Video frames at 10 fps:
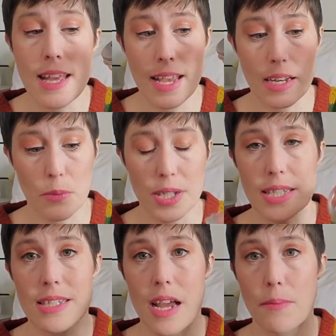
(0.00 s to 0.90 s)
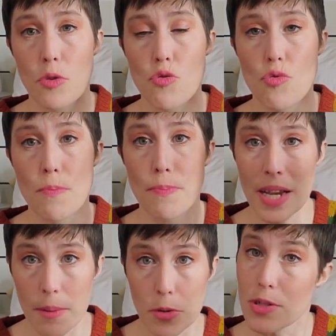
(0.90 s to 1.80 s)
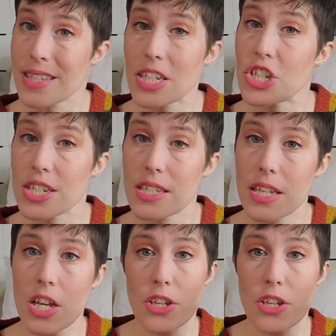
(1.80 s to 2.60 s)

and then when it's time to pick up your stitches,